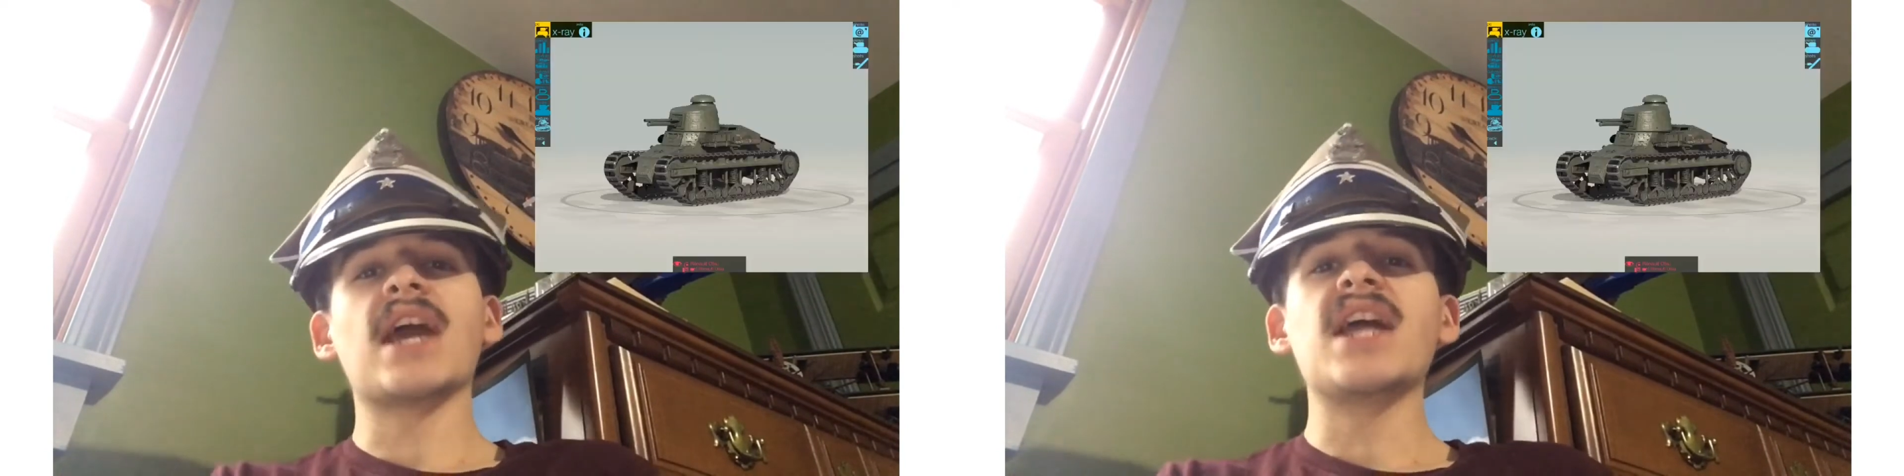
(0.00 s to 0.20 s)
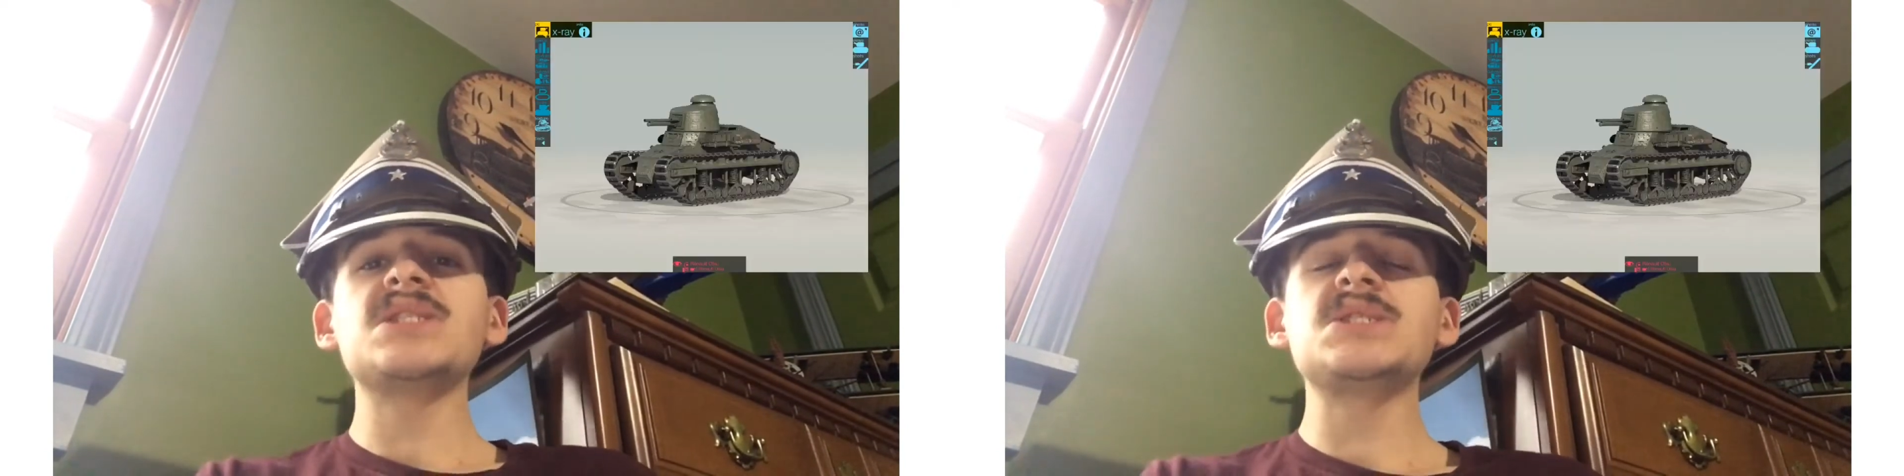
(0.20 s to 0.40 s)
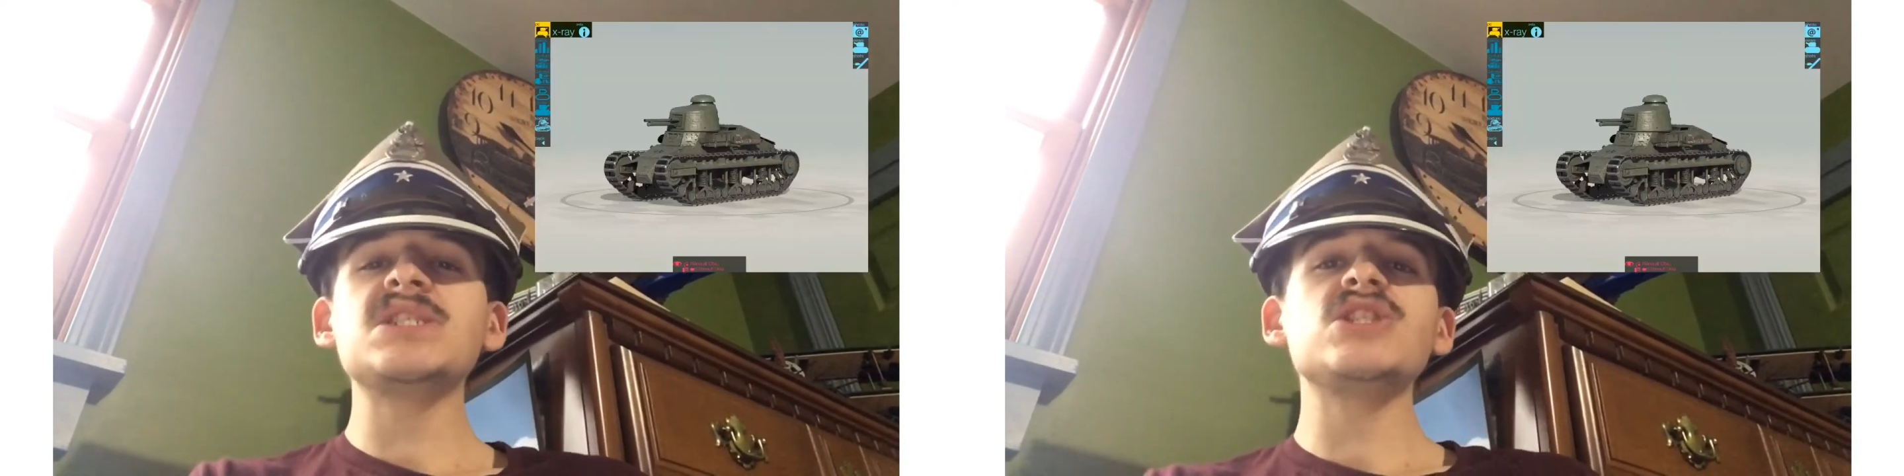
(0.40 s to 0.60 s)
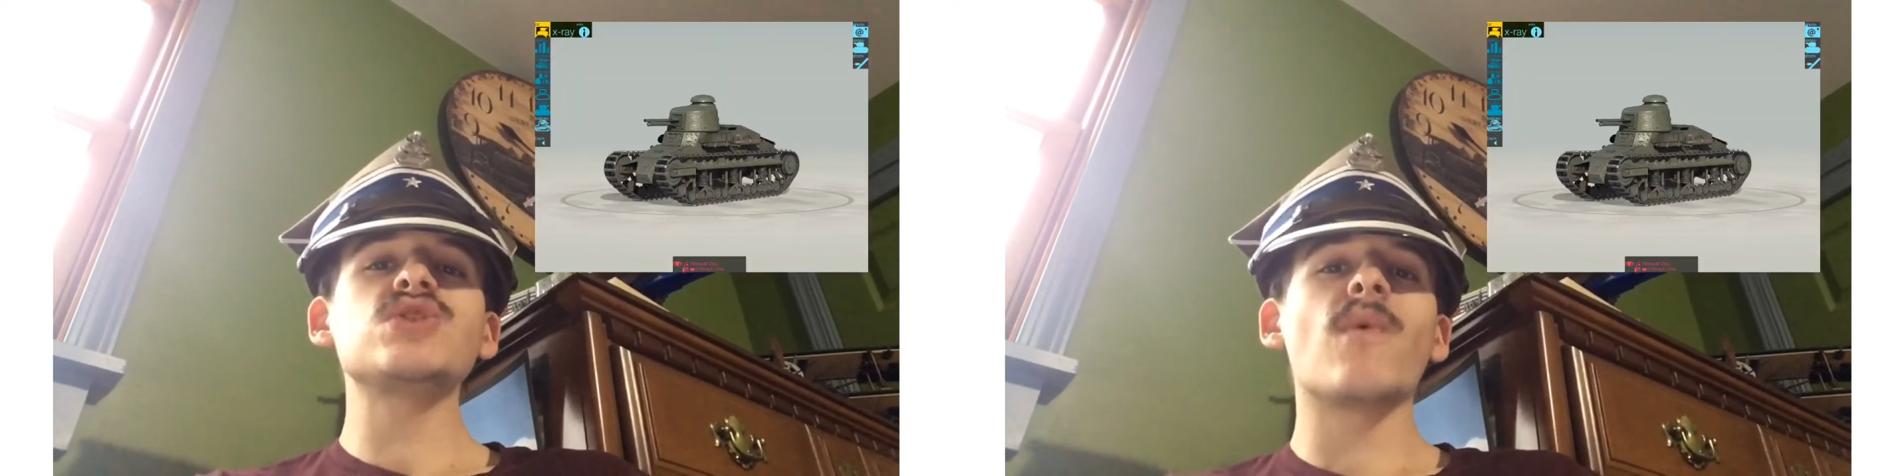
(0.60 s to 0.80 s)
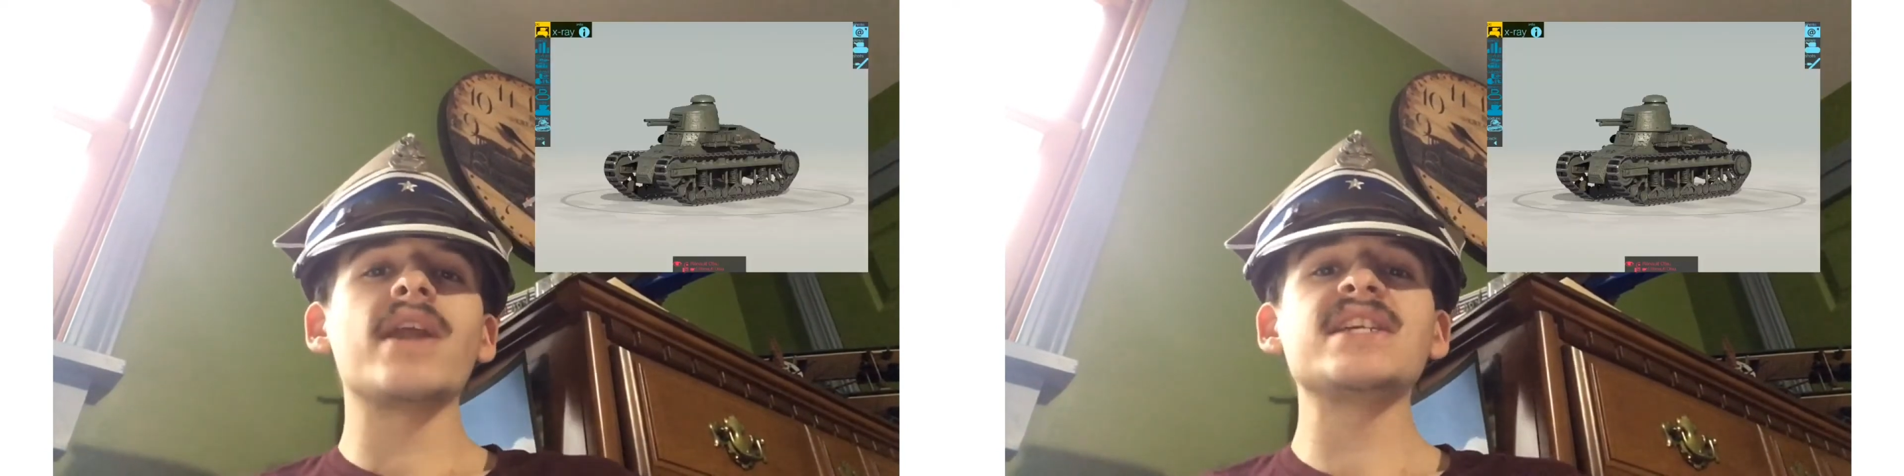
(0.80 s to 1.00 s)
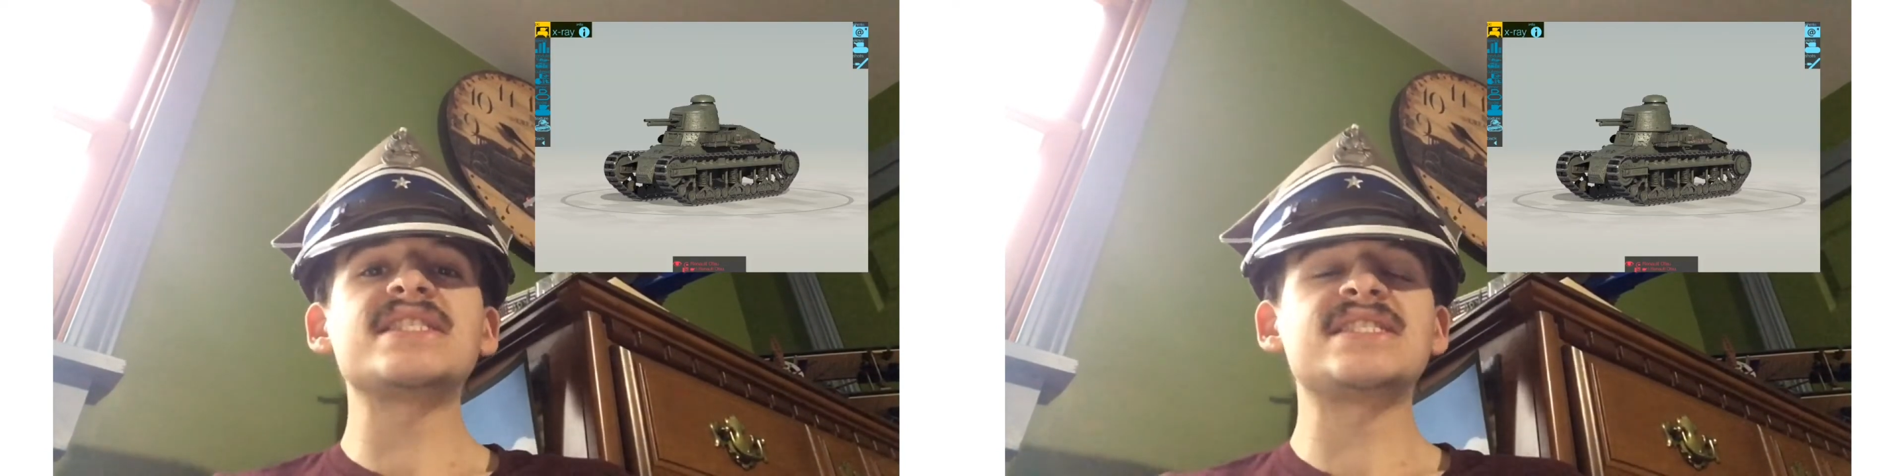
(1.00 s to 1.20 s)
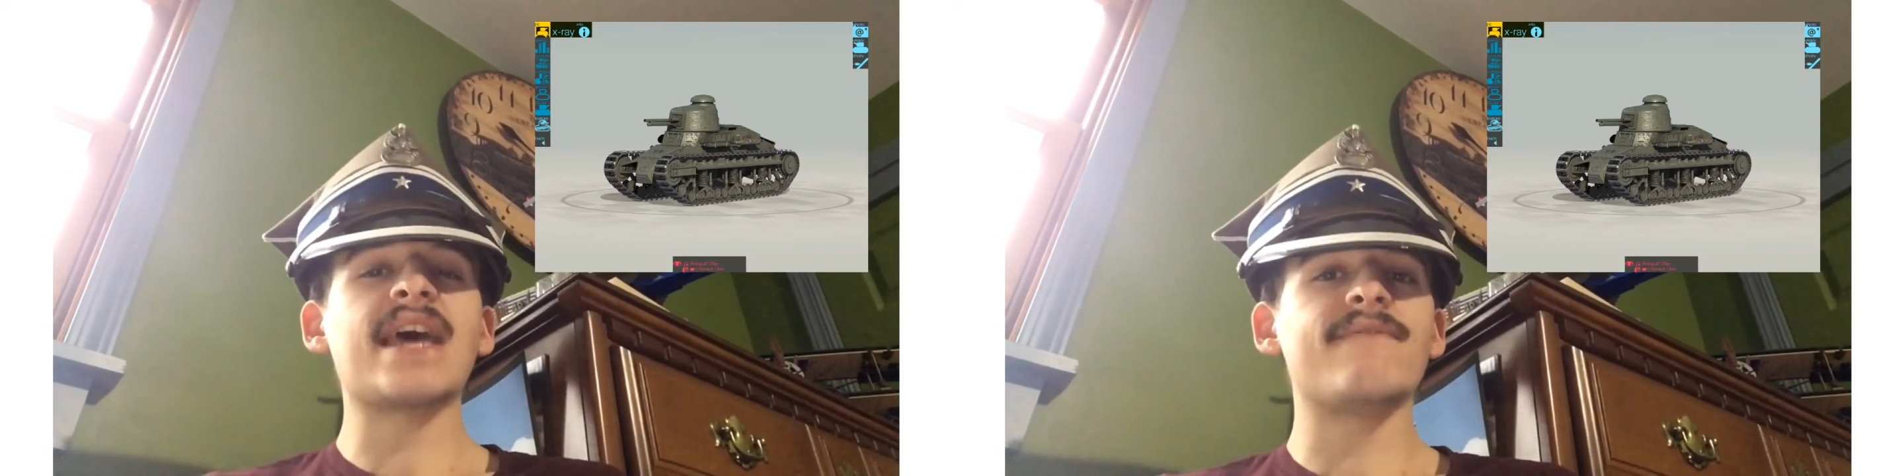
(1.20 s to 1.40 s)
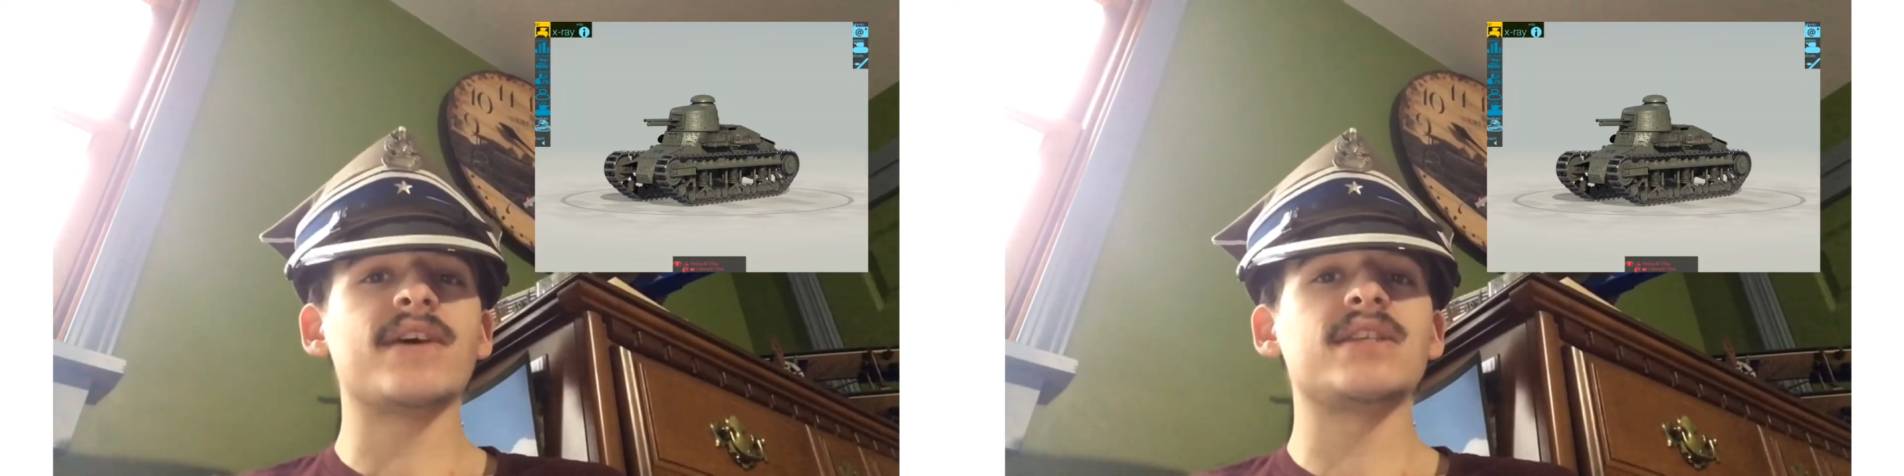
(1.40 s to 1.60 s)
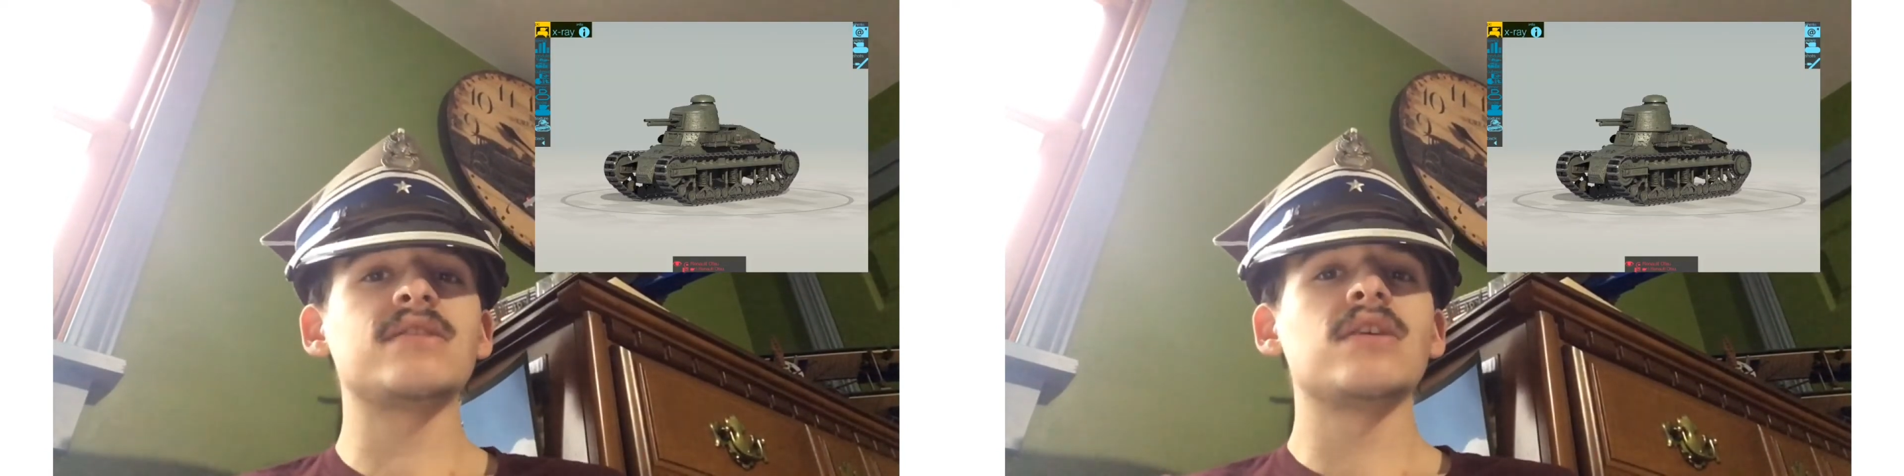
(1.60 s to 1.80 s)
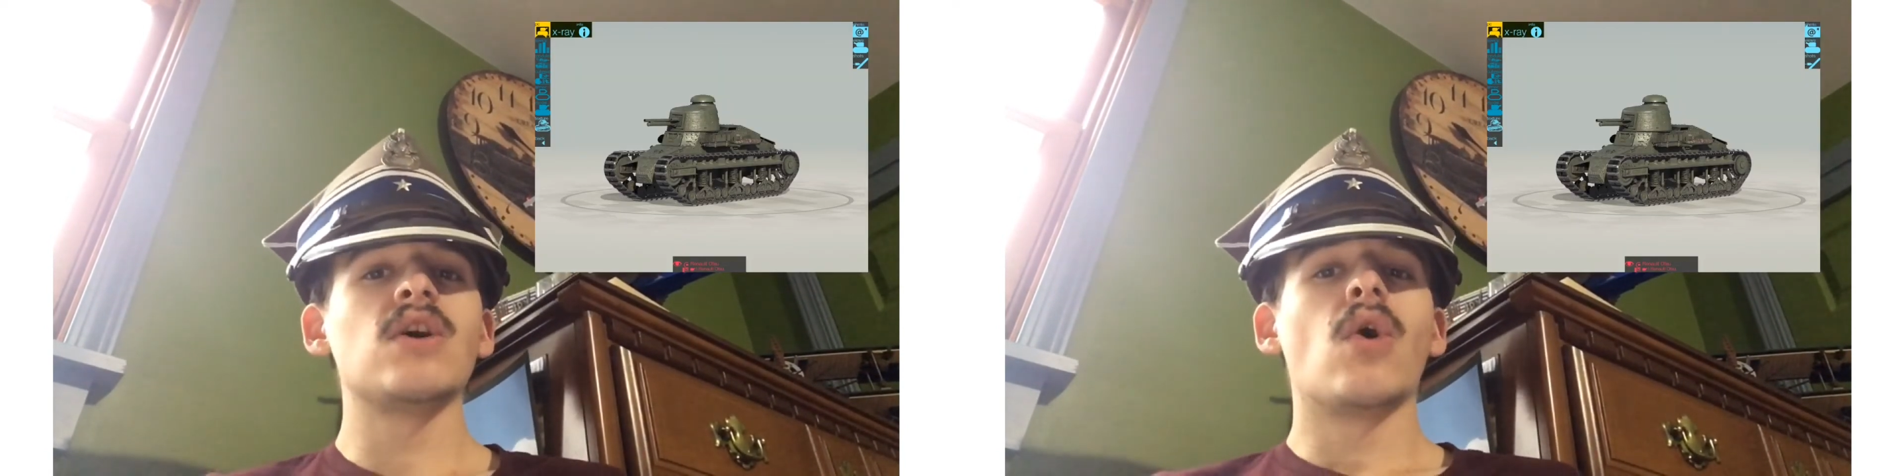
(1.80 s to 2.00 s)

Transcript: NC-27,